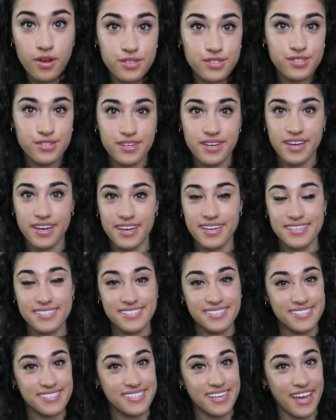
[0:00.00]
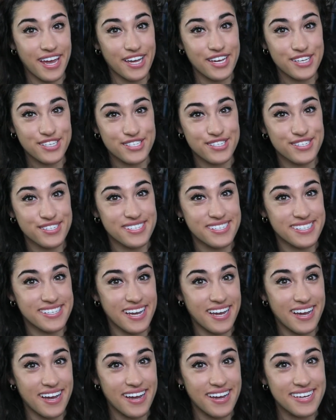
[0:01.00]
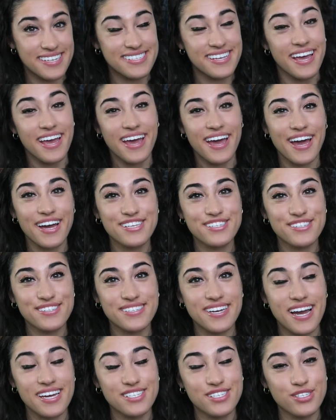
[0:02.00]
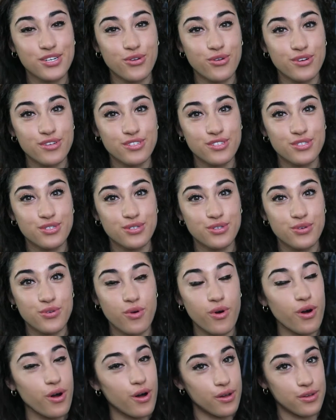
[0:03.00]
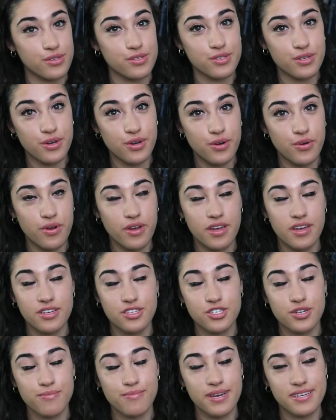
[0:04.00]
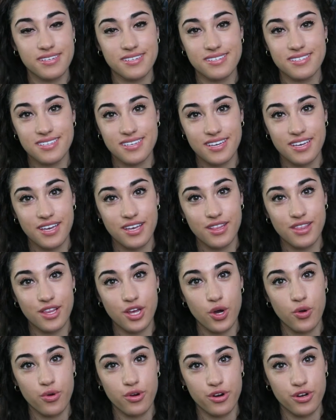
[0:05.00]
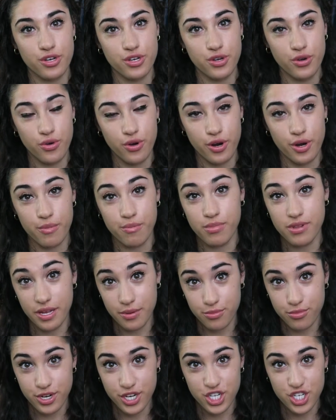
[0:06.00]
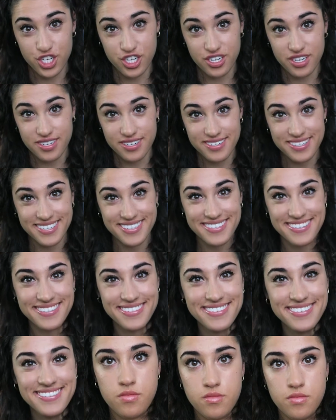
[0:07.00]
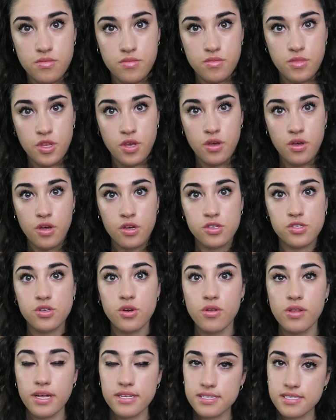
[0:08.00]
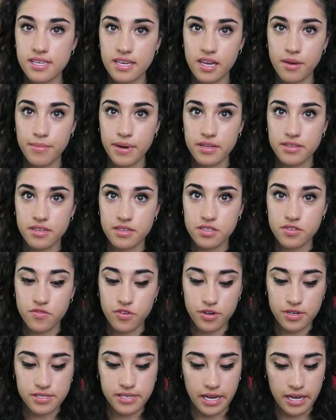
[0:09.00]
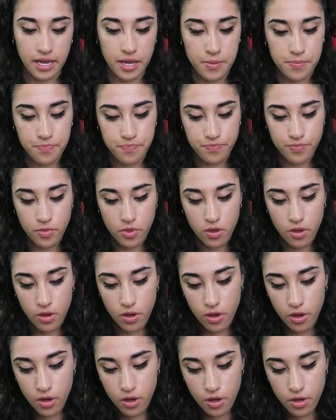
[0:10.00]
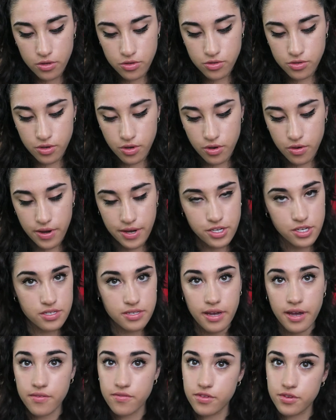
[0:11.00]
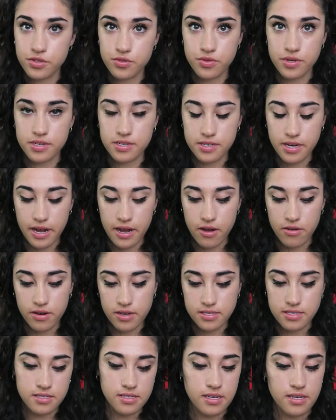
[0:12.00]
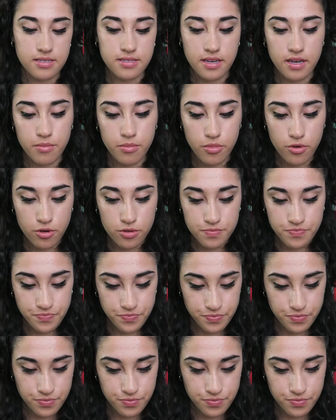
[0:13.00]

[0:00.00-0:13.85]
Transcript: Also guys, exercise. Exercise is going to also tremendously lower your blood pressure. So let's think about this for a second. So I just have this written down as an example.